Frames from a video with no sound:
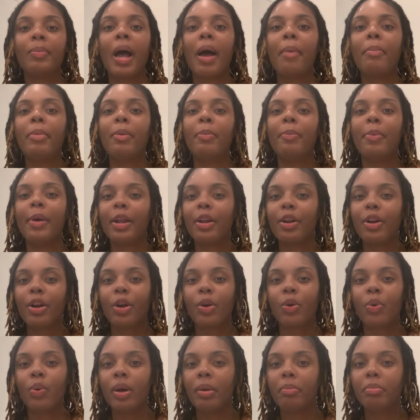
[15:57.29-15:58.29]
I'll be better
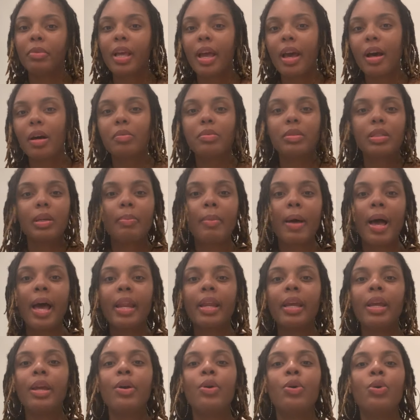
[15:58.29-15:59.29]
equipped to help
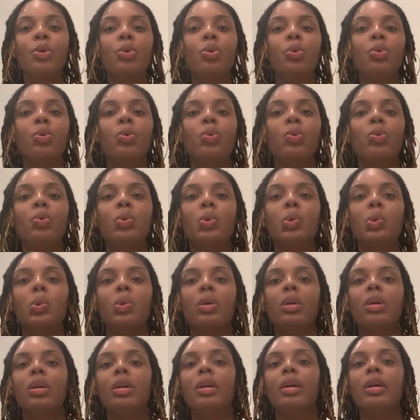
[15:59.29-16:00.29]
somebody who
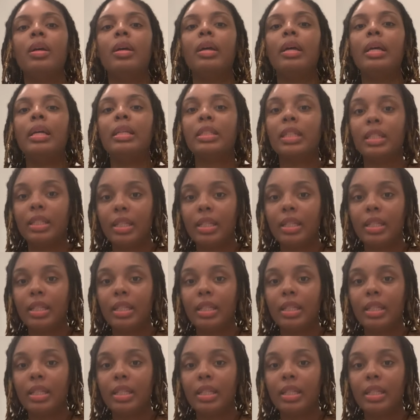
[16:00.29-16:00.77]
is